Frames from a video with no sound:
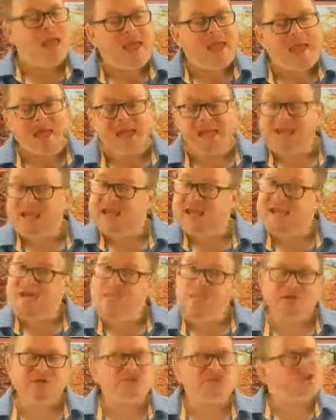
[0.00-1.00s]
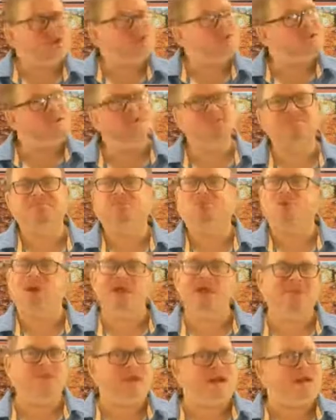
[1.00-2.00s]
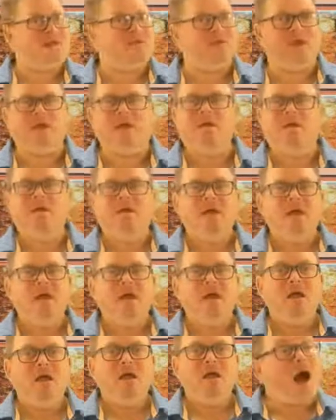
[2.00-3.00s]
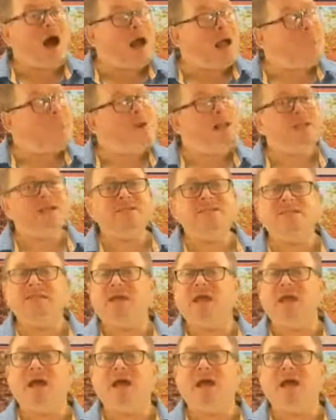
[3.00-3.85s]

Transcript: he was just spraying that thing. I'm going to say, I'm